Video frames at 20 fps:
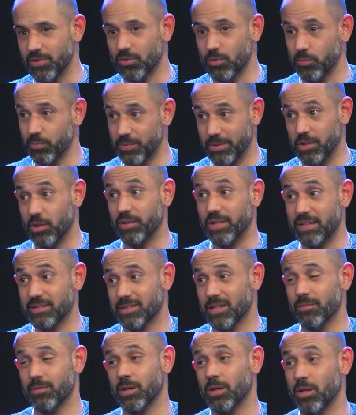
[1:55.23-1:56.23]
So you know that's
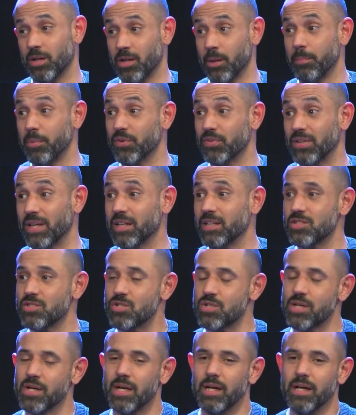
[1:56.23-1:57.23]
given on a percentage.